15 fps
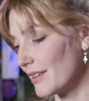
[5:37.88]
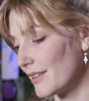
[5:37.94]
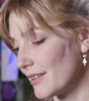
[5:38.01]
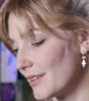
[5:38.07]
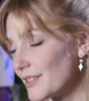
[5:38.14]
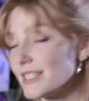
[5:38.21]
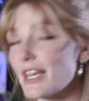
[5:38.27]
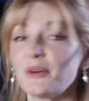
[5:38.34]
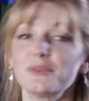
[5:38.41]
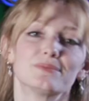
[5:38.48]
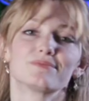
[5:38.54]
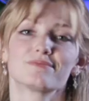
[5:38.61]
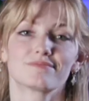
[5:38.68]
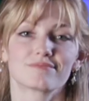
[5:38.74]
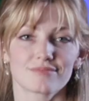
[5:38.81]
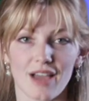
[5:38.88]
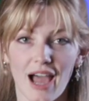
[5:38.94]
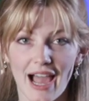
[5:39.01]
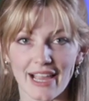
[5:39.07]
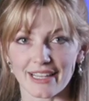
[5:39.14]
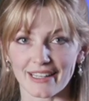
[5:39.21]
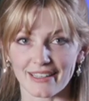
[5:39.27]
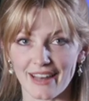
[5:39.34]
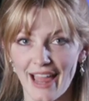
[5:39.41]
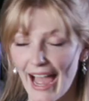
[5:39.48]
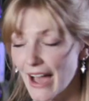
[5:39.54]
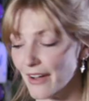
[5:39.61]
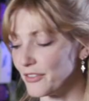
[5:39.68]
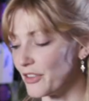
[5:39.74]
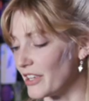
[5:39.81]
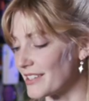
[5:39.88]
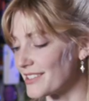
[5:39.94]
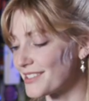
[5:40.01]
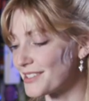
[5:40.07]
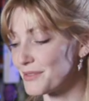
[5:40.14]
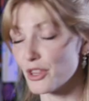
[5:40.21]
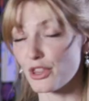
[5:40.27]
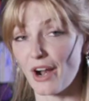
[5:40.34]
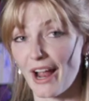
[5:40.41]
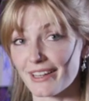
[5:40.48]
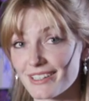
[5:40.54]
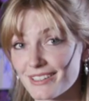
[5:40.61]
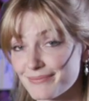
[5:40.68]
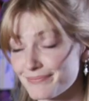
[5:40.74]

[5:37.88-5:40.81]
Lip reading: So I can have this thread.